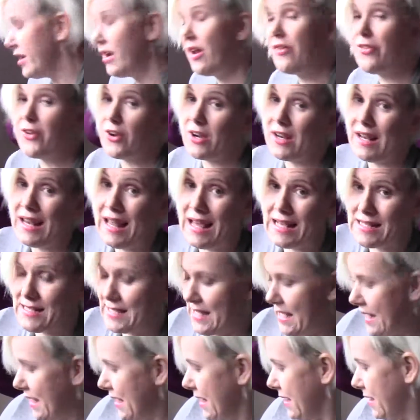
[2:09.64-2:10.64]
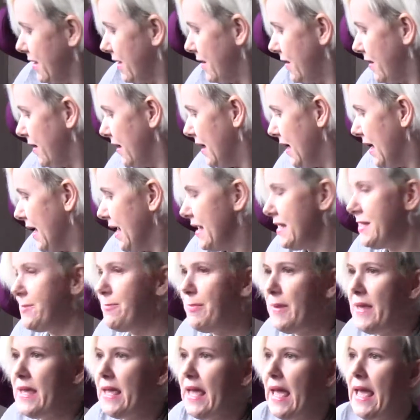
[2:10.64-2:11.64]
one, another classic, is
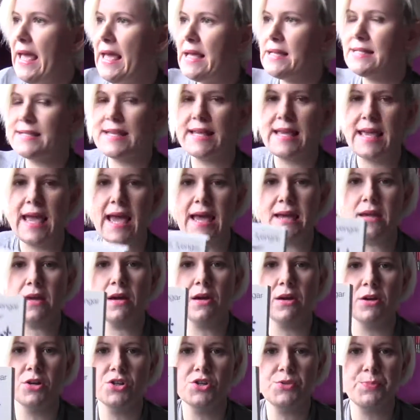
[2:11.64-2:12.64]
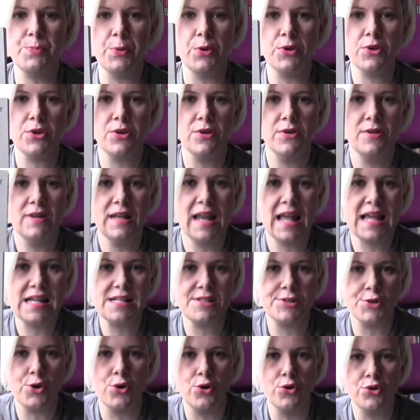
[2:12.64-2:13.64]
BKS Iyengar's book,
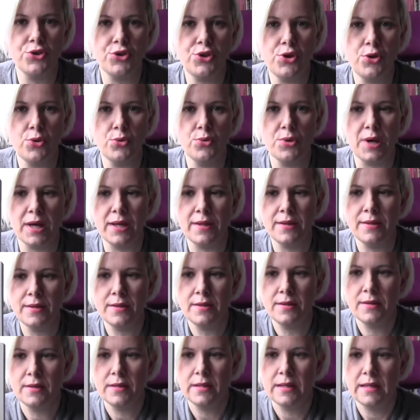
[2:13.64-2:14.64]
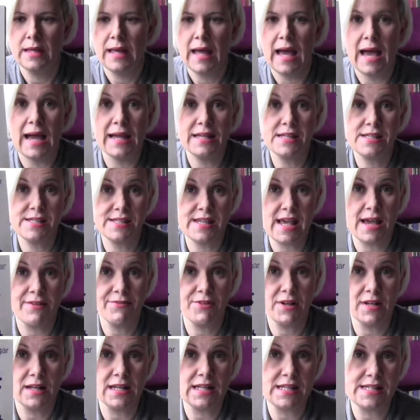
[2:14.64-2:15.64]
Light on Yoga. I
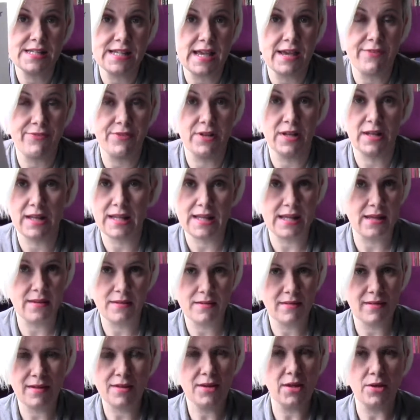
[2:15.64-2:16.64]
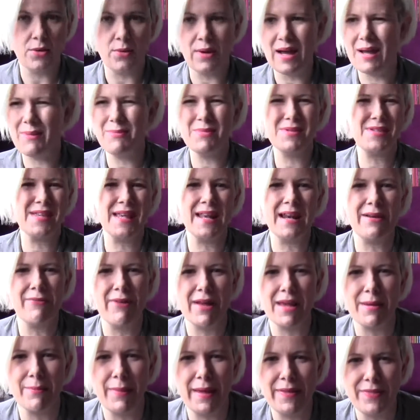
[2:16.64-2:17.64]
definitely, you know, I'm saying I
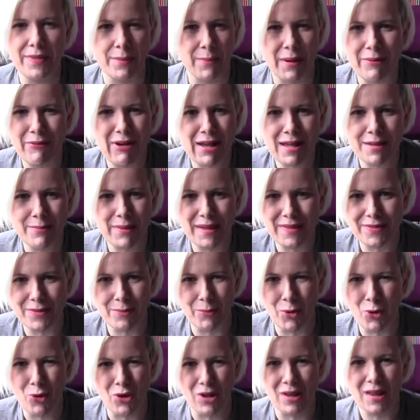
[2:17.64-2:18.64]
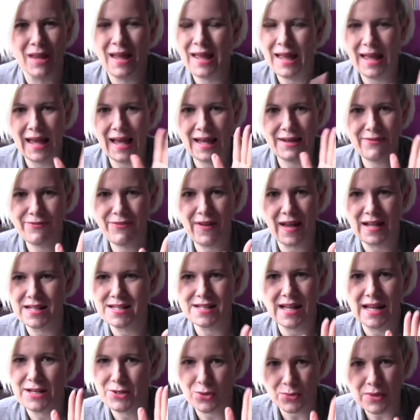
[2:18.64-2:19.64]
recommend them all. In
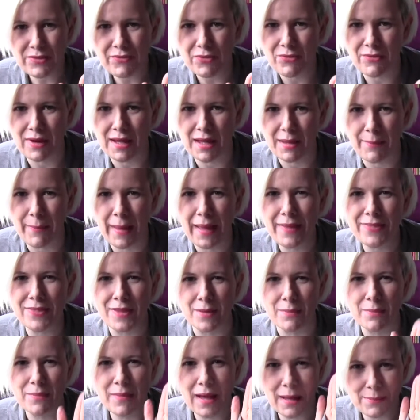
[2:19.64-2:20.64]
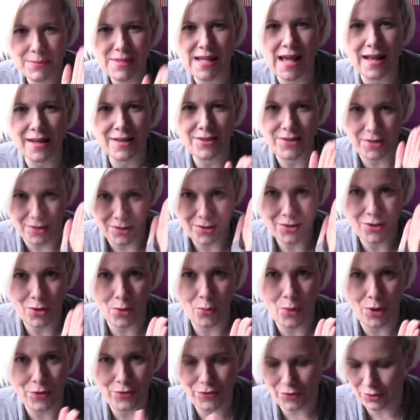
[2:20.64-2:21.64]
fact, I don't even recommend them. I'm telling you,
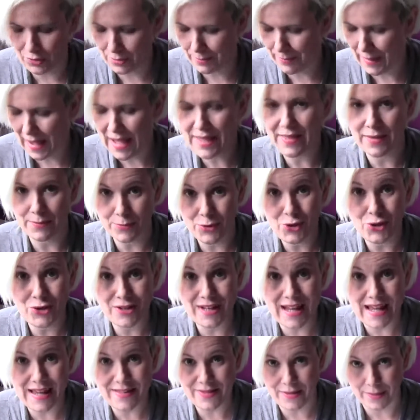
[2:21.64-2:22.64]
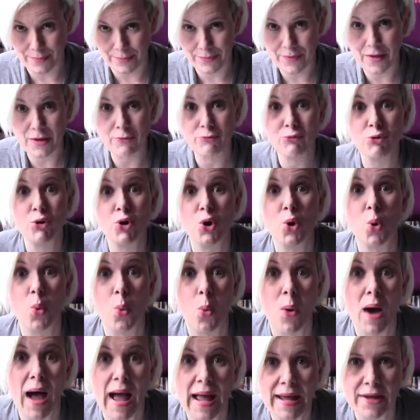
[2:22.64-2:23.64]
go out there and buy them. You need them. They're
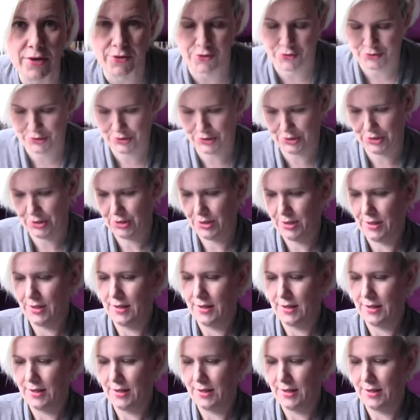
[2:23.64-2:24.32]
required.